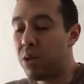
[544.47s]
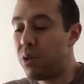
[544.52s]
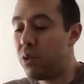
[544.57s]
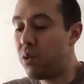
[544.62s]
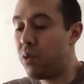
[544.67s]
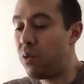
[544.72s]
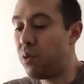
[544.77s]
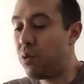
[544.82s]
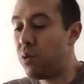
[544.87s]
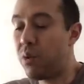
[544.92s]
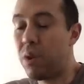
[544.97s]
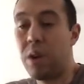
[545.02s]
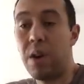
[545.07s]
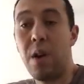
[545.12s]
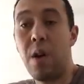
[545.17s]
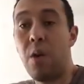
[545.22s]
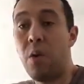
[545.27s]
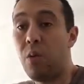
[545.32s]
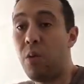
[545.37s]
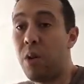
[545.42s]
to,
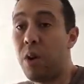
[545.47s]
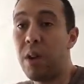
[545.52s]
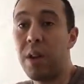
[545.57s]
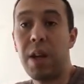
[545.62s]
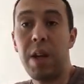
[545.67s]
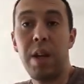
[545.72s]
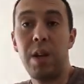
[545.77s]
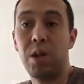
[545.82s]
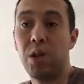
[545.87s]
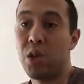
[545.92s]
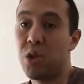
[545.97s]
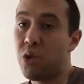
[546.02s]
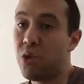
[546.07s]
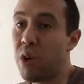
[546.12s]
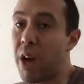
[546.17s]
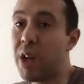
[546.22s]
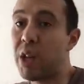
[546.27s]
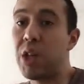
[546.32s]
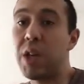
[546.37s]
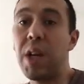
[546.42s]
really
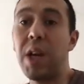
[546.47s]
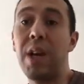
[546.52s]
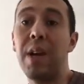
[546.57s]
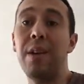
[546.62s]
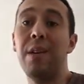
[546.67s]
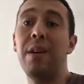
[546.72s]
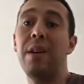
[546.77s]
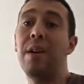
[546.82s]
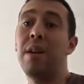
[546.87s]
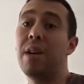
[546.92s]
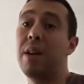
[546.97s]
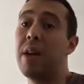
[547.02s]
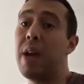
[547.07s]
stretching,